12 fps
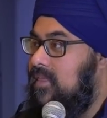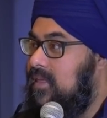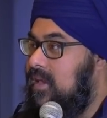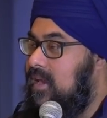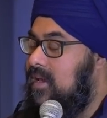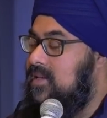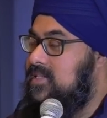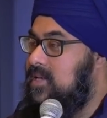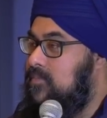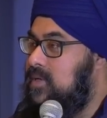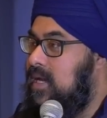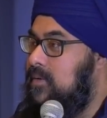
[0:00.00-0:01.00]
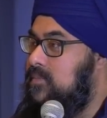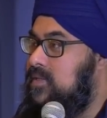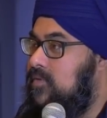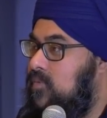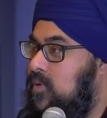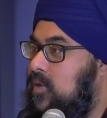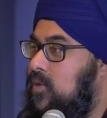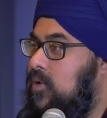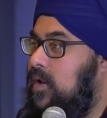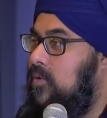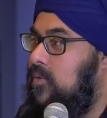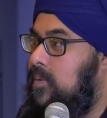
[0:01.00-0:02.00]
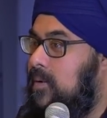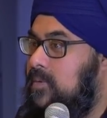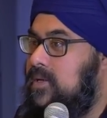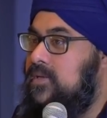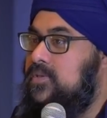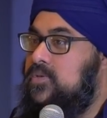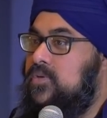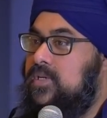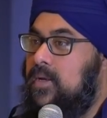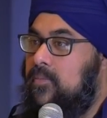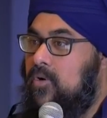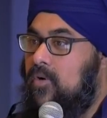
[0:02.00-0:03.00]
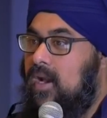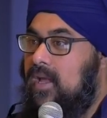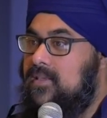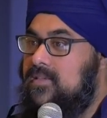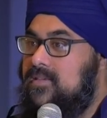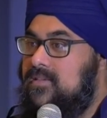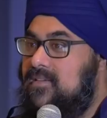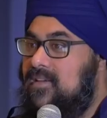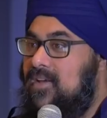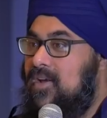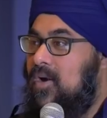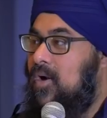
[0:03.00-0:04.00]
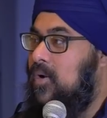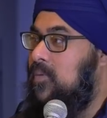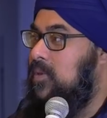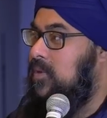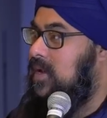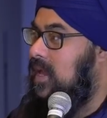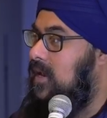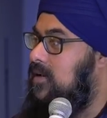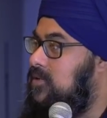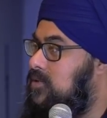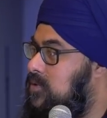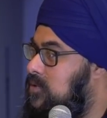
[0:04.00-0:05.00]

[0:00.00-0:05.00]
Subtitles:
I think sometimes if we look at Republicans or Democrats, or we look at